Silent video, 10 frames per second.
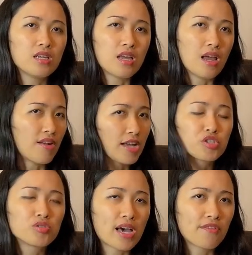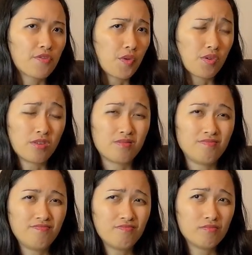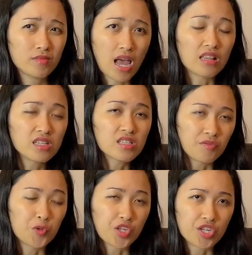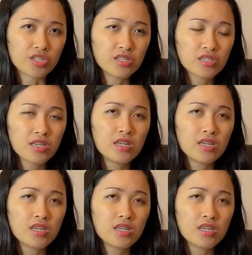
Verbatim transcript: And I do that for at least several years.